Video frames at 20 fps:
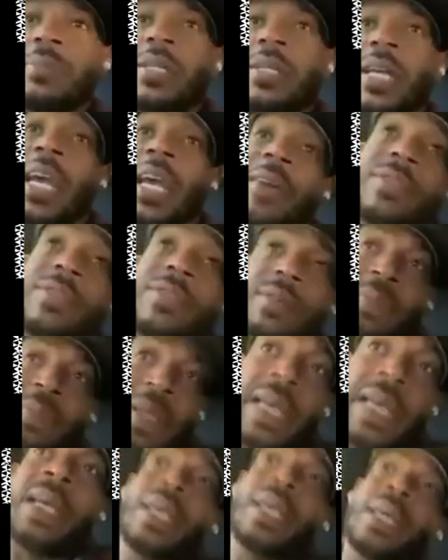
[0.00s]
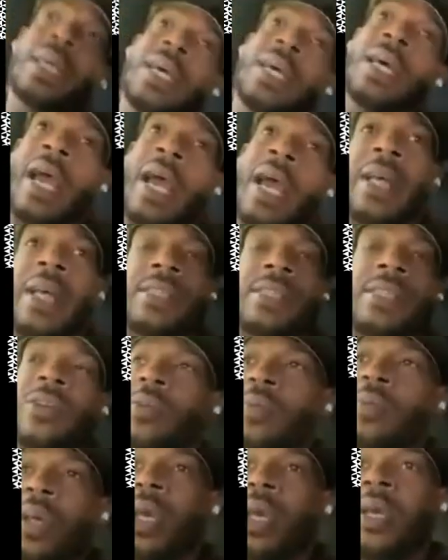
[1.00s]
to give to me, and it's
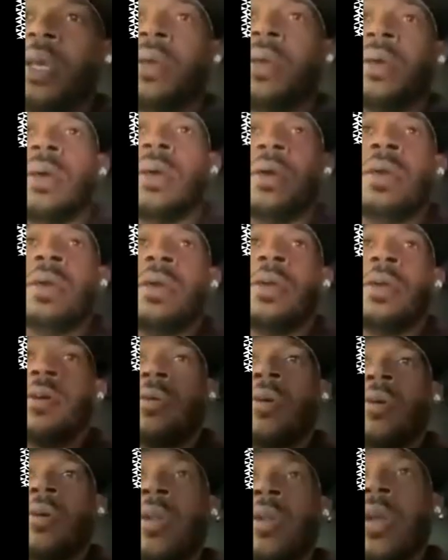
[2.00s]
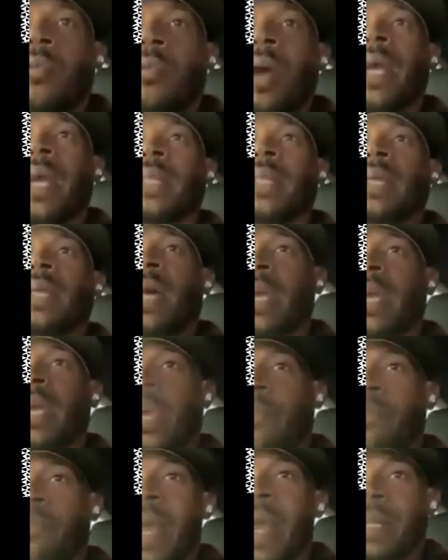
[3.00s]
only, you know, only right that I
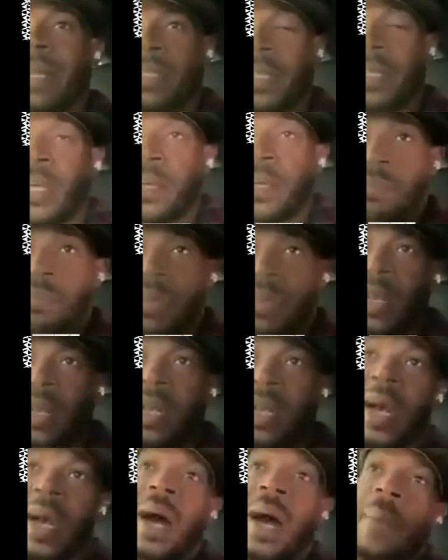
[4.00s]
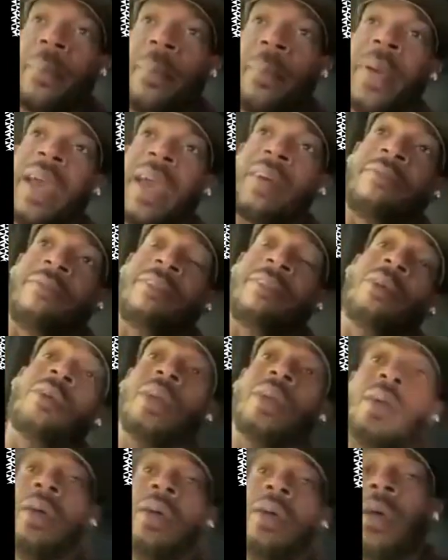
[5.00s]
give back to them, and I pay it forward